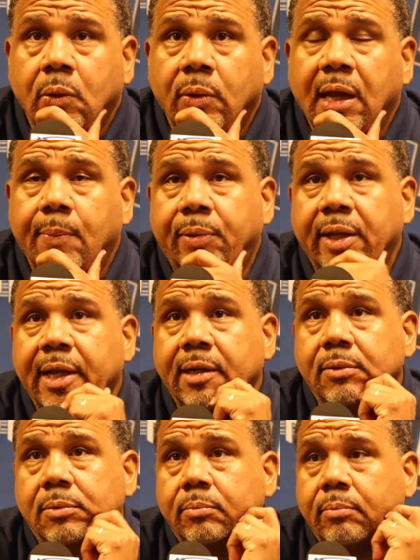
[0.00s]
We had
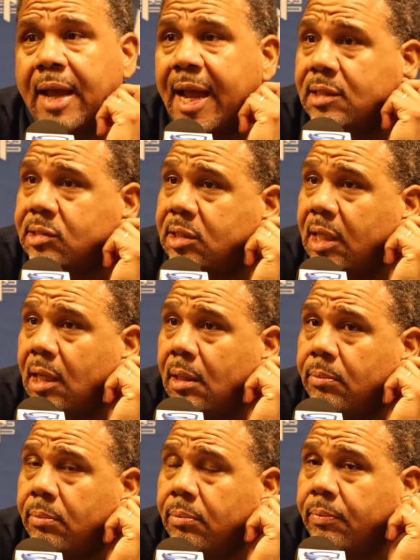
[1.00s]
played Mac's
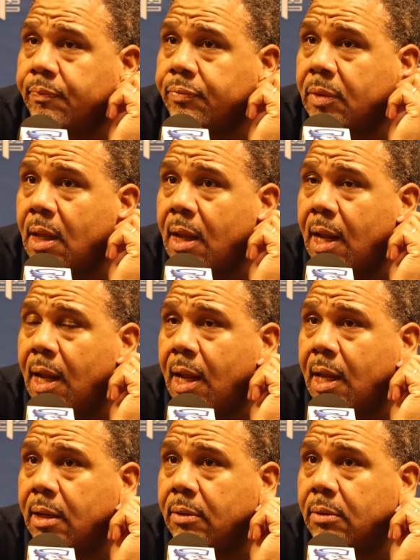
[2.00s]
team,
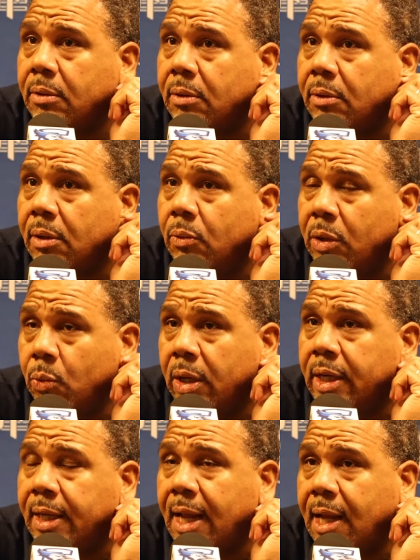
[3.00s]
and we
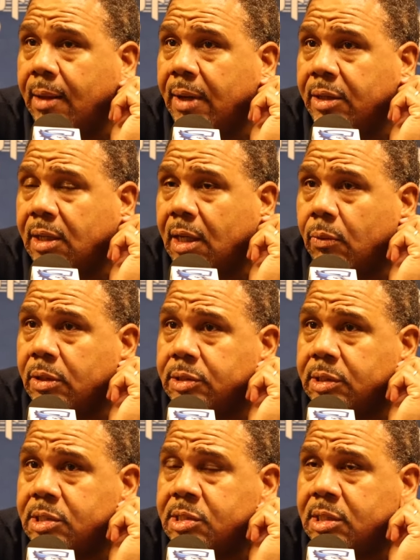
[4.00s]
won a game. I think it
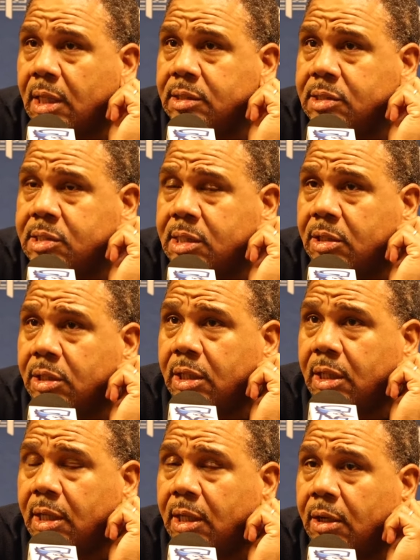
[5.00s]
was his son's senior
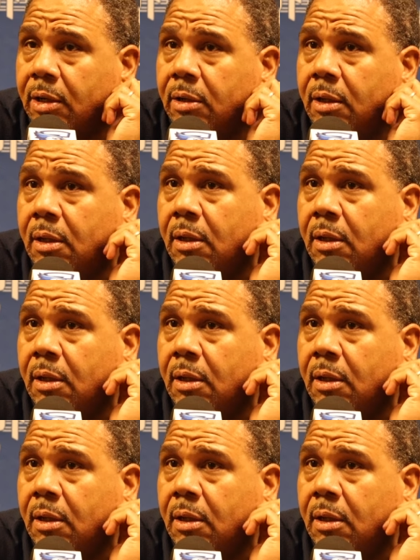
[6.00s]
year.